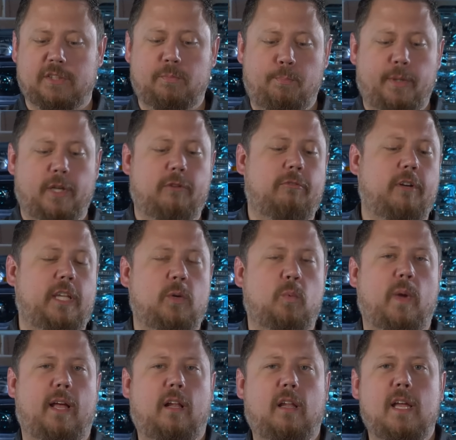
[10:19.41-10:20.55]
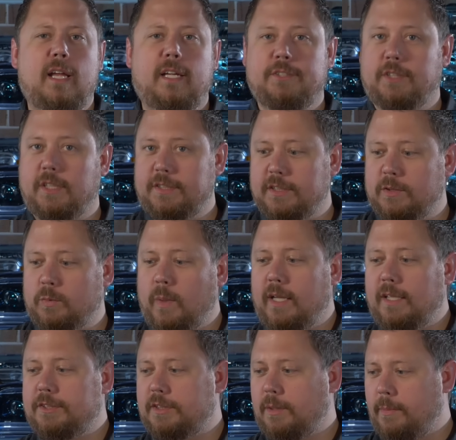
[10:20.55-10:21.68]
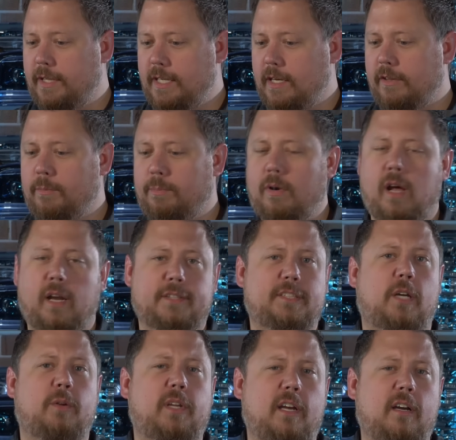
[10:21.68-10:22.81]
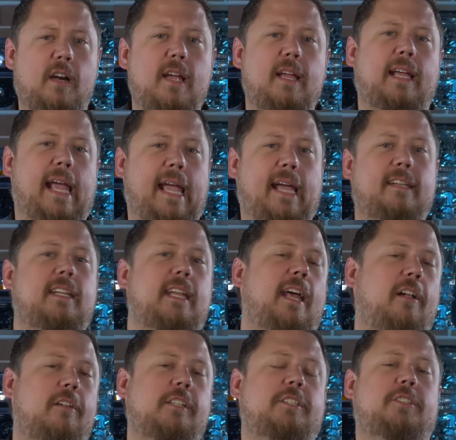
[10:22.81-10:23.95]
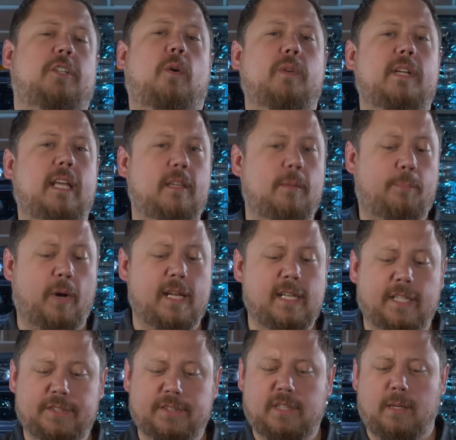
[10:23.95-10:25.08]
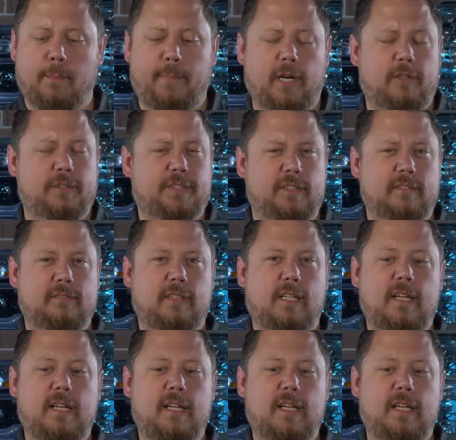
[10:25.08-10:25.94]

it's built really well, just as well as some of the other products out here, and it held its own in the brightness comparison.